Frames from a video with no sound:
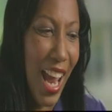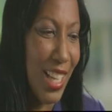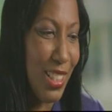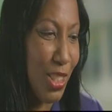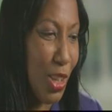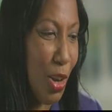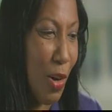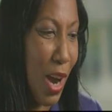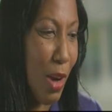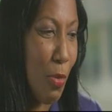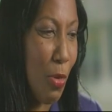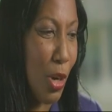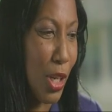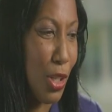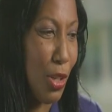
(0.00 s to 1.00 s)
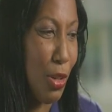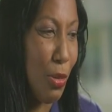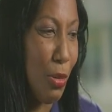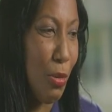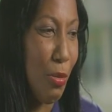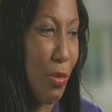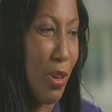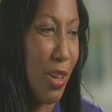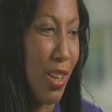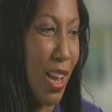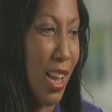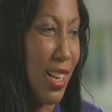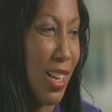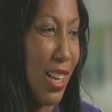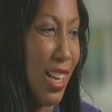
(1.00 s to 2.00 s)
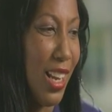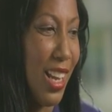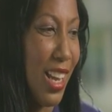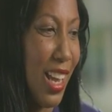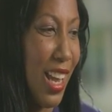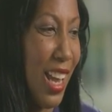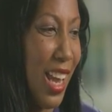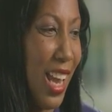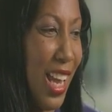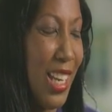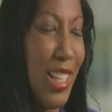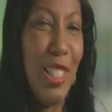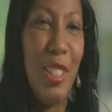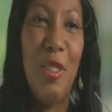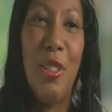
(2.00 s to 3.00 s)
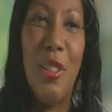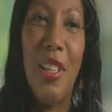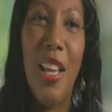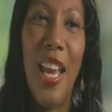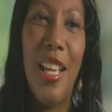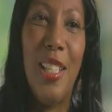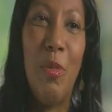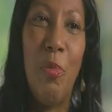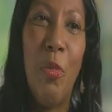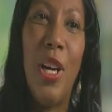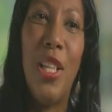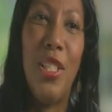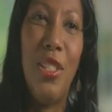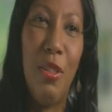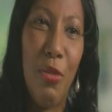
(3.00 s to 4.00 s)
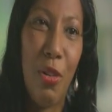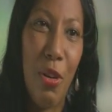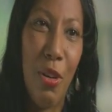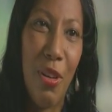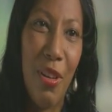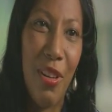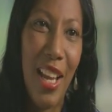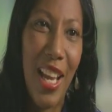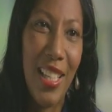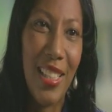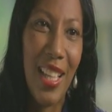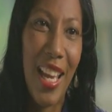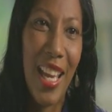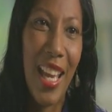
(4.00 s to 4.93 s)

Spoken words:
And so I want to get as much of her as I